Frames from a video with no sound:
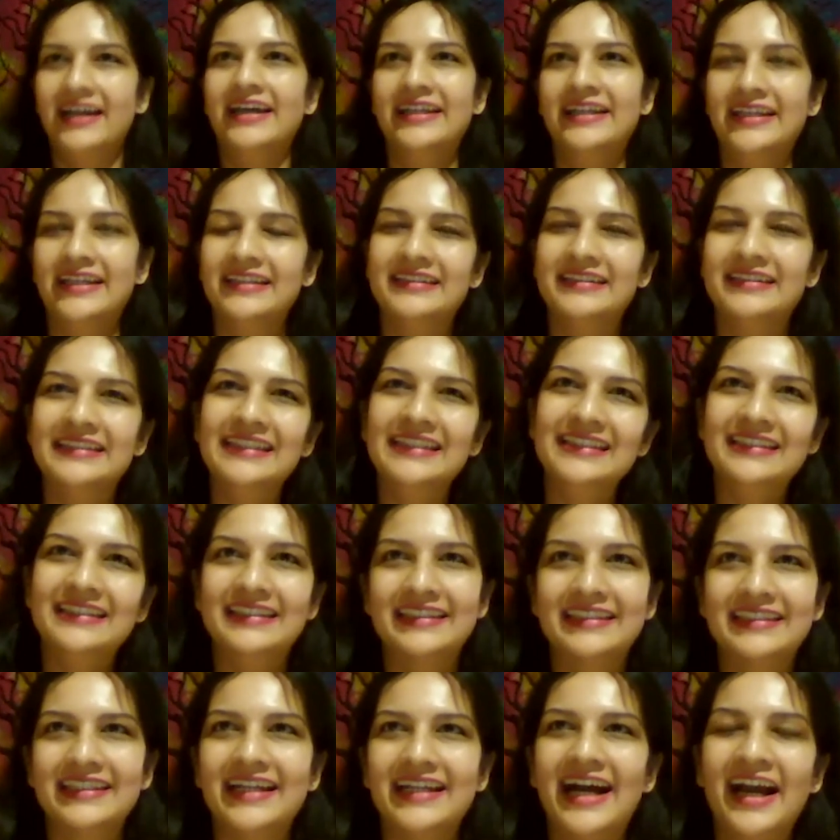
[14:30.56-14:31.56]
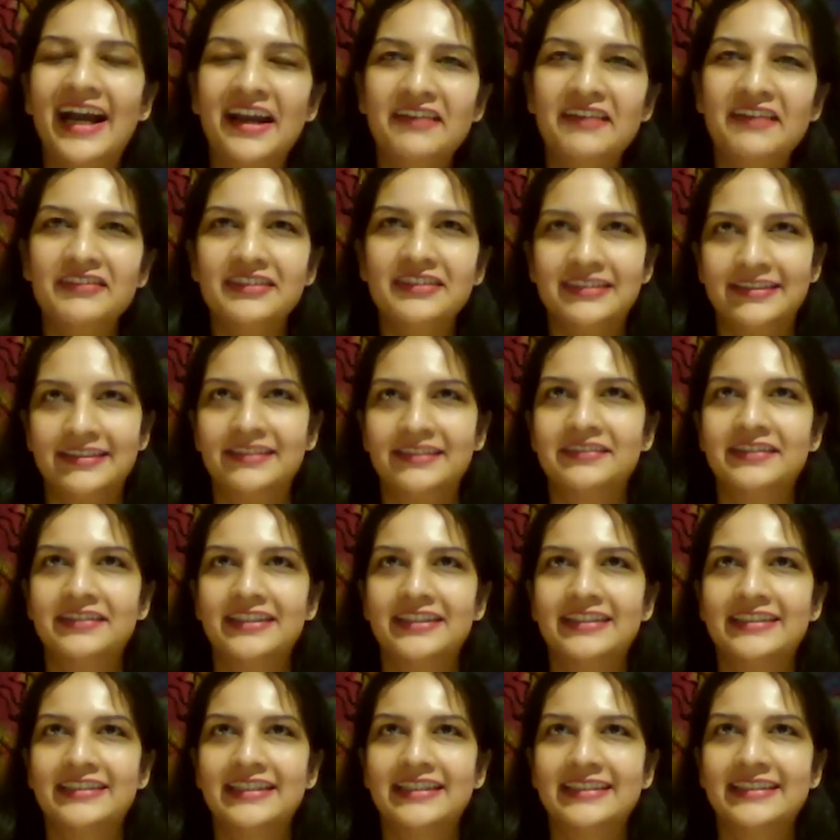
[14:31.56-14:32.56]
And I think I have a
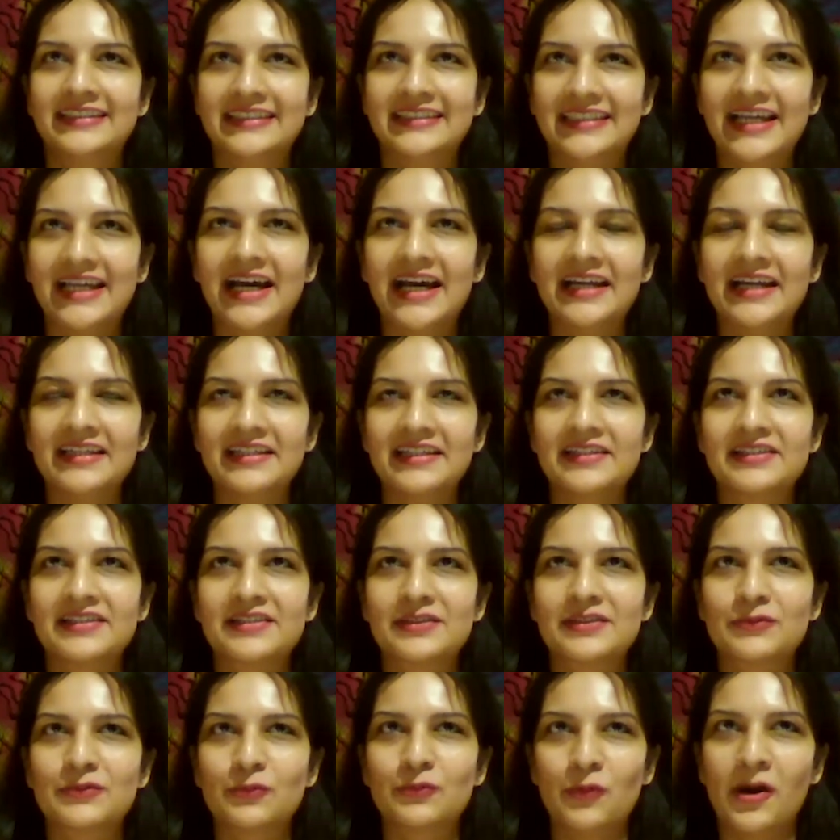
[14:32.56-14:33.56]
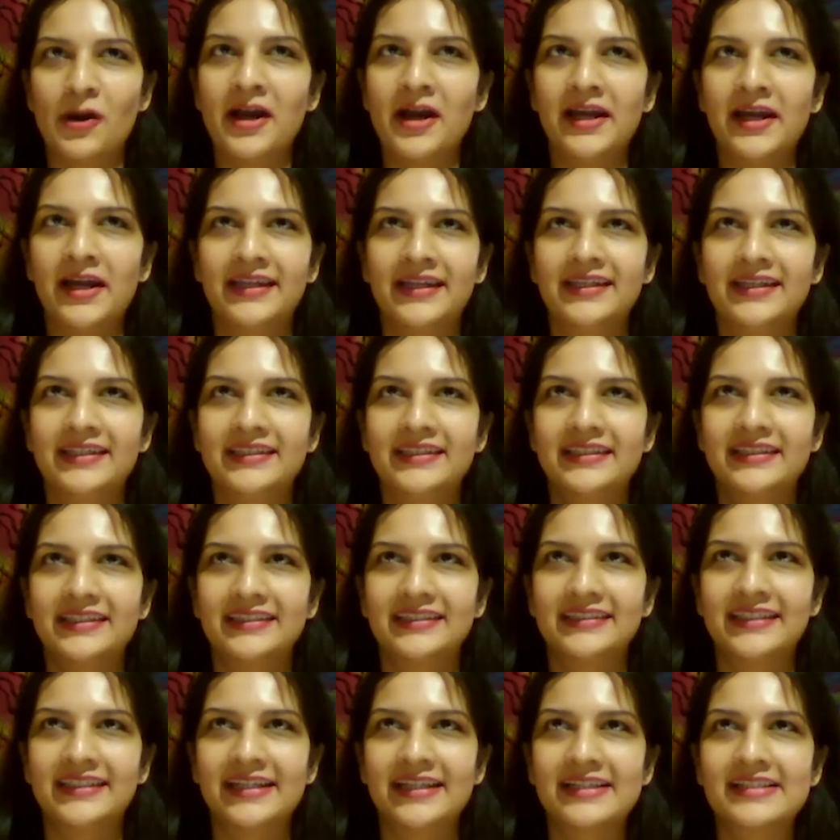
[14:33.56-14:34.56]
theory that that is why
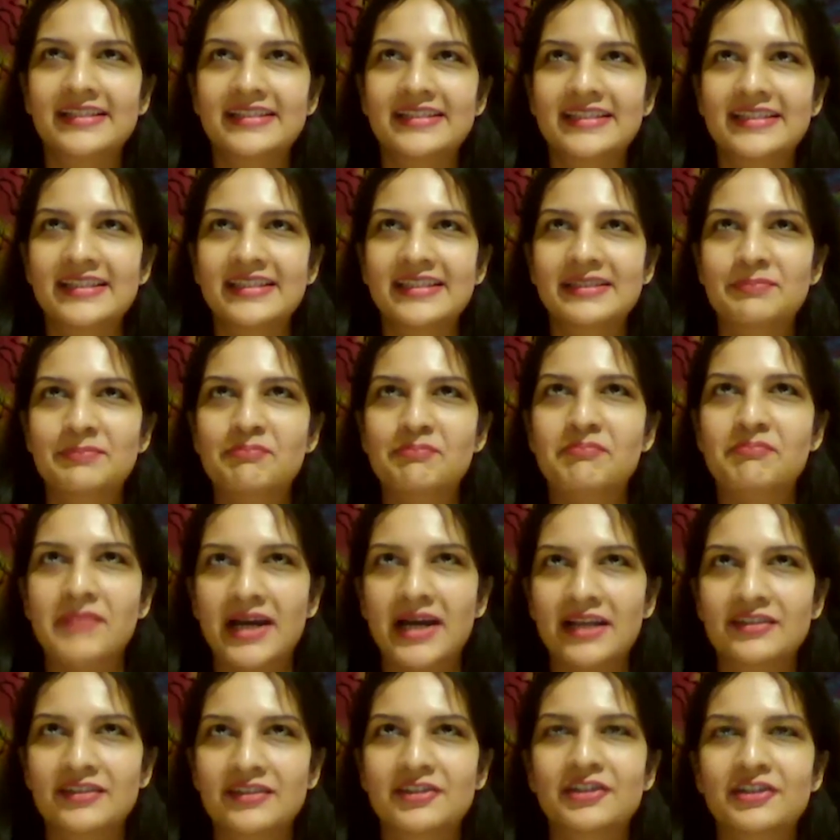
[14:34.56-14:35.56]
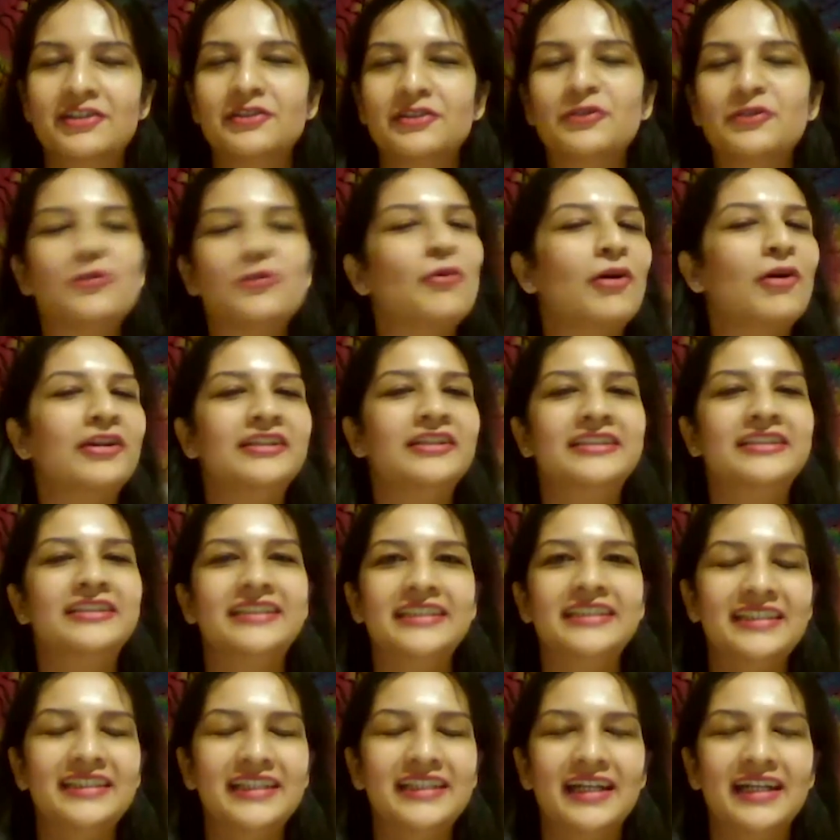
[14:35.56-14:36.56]
there is this magical
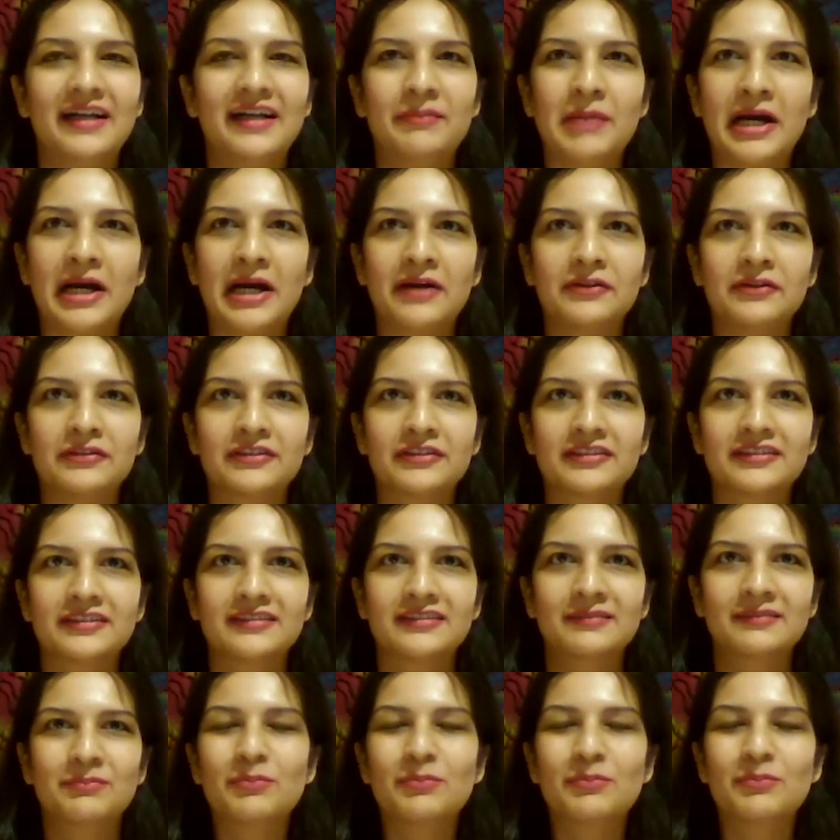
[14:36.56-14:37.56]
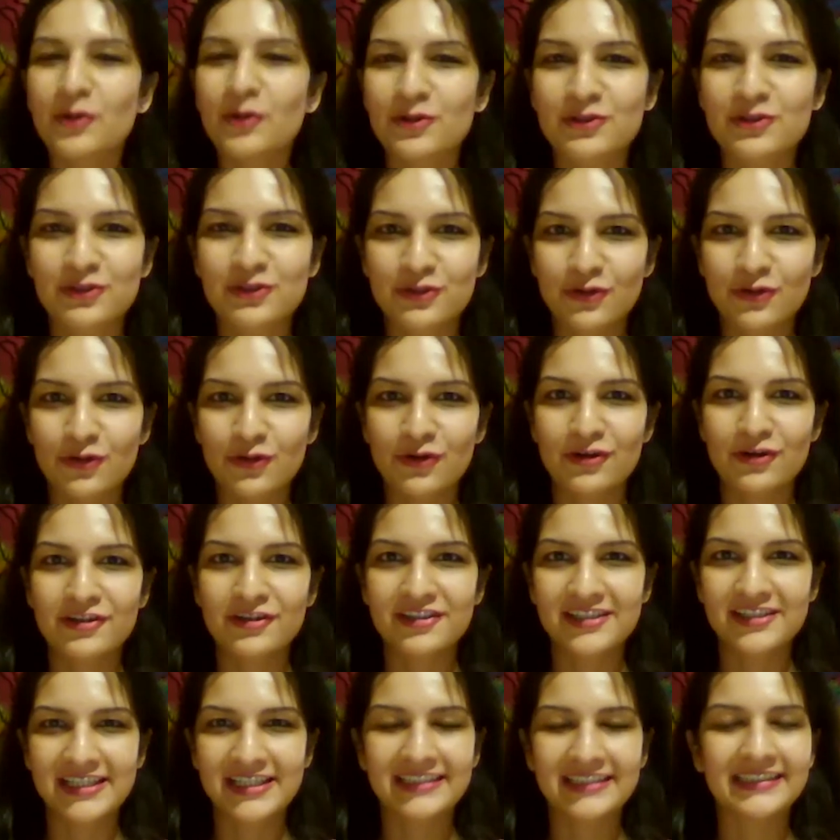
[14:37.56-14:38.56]
quality about
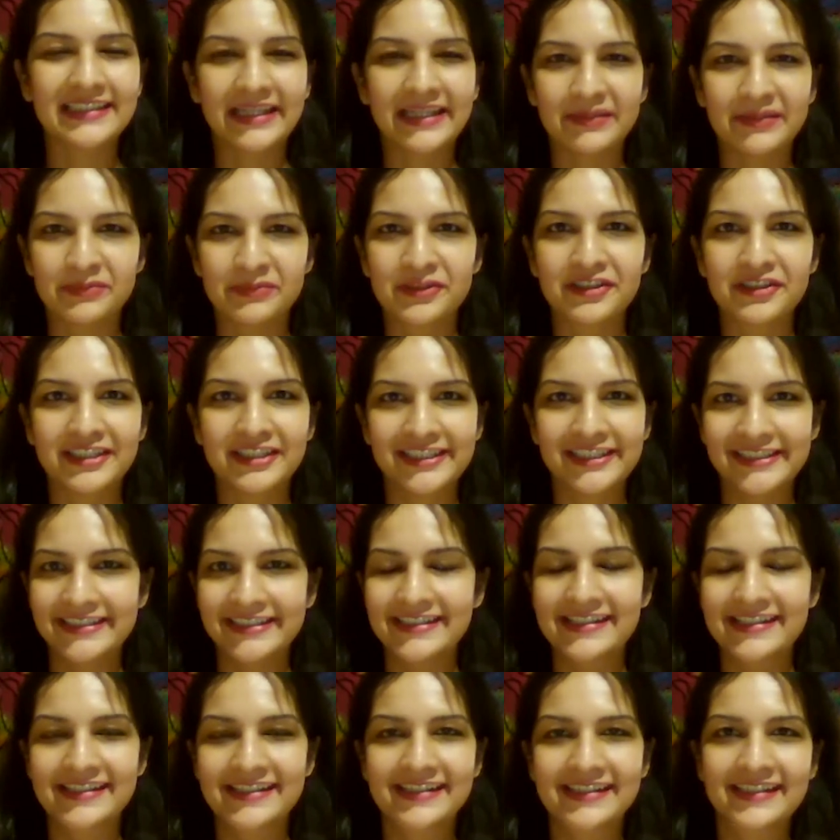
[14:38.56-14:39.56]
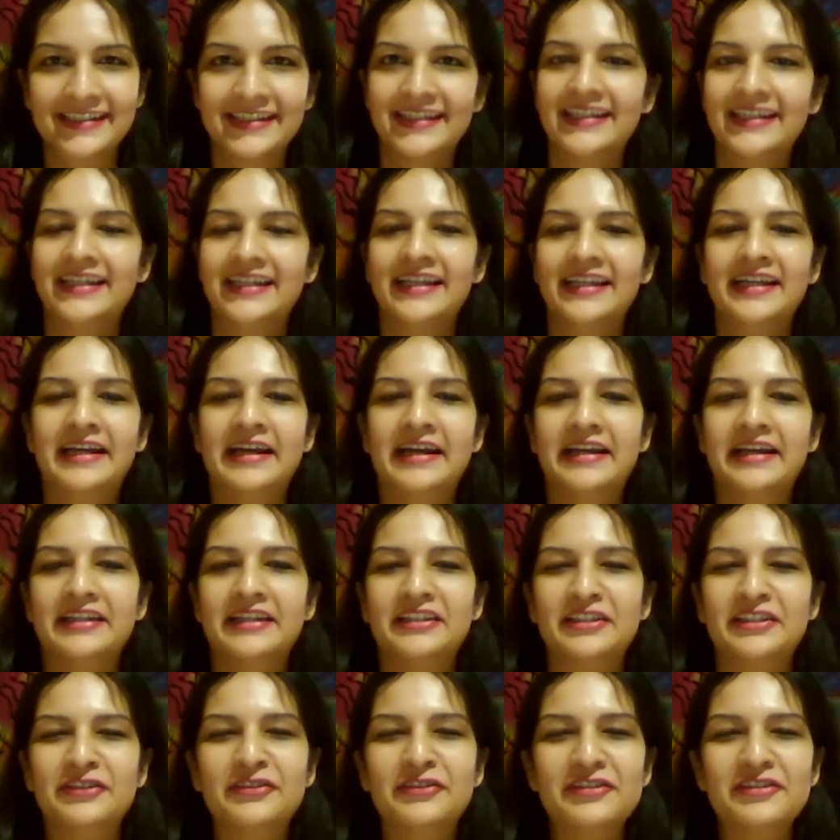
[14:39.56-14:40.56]
bookstores and libraries.
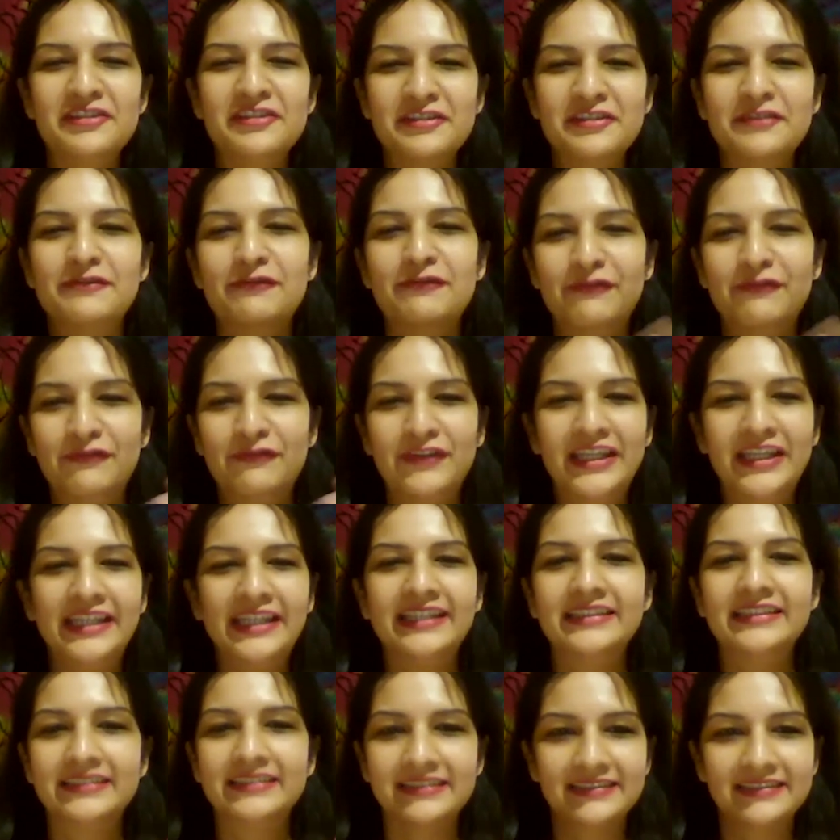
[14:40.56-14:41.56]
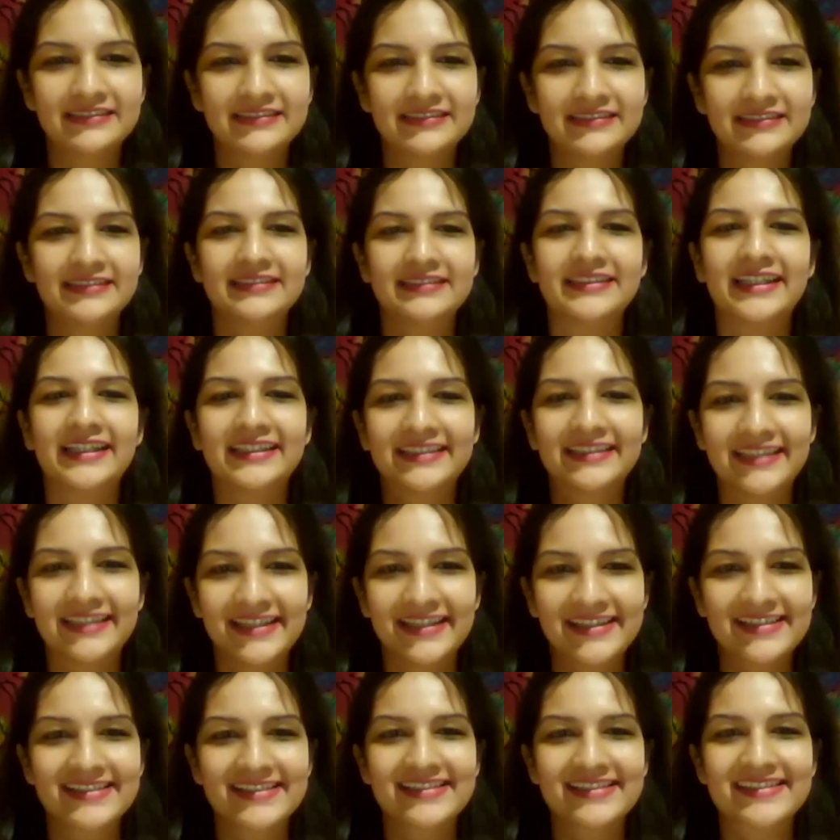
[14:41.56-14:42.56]
And you can just feel like
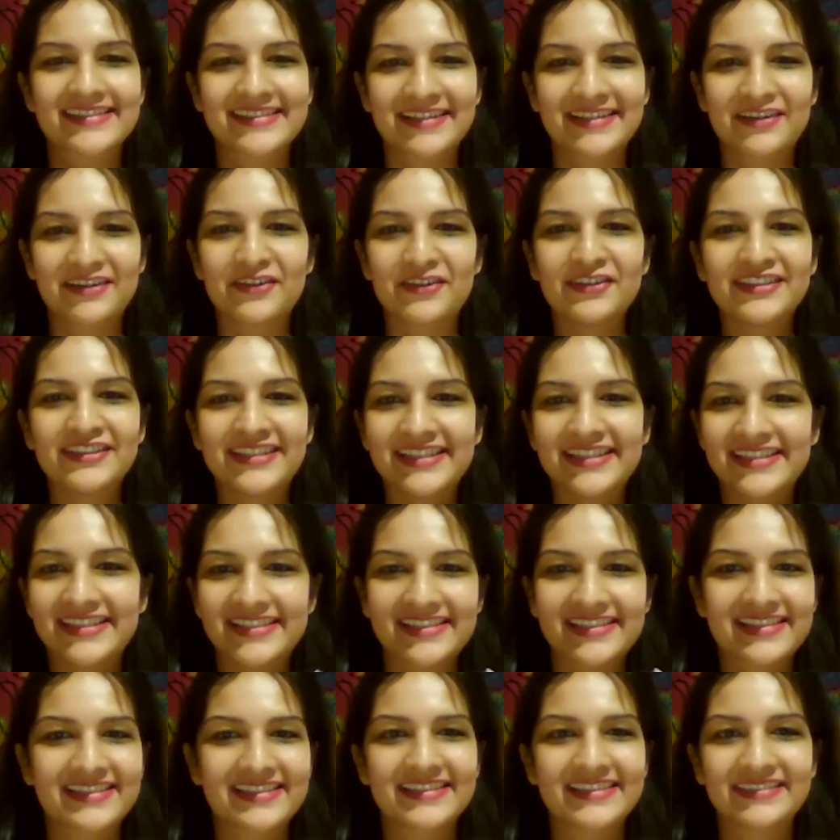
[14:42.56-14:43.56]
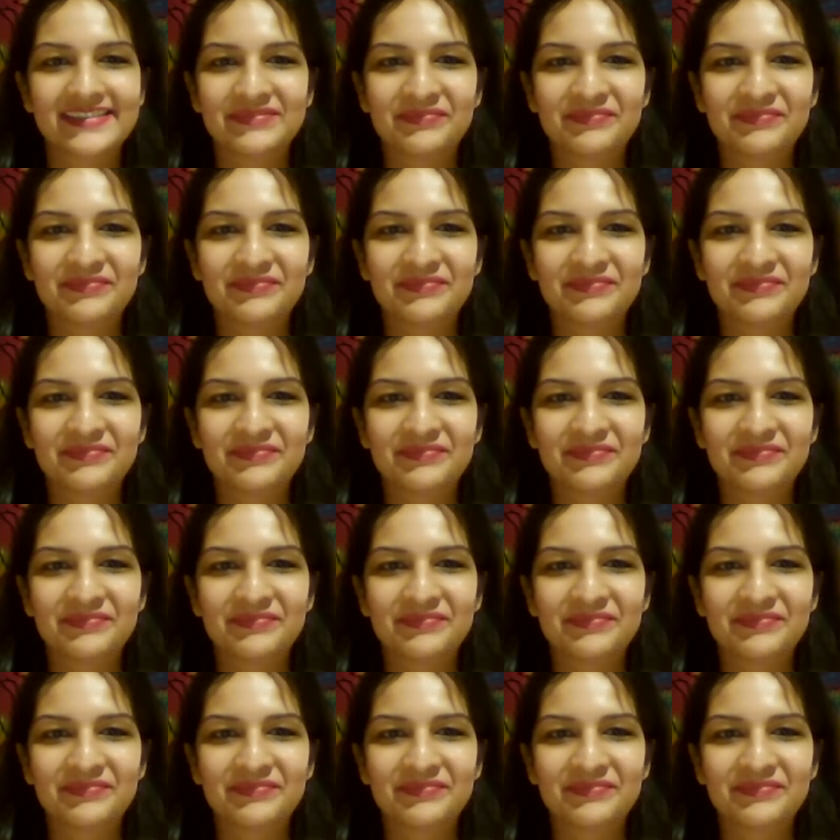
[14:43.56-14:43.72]
there are all these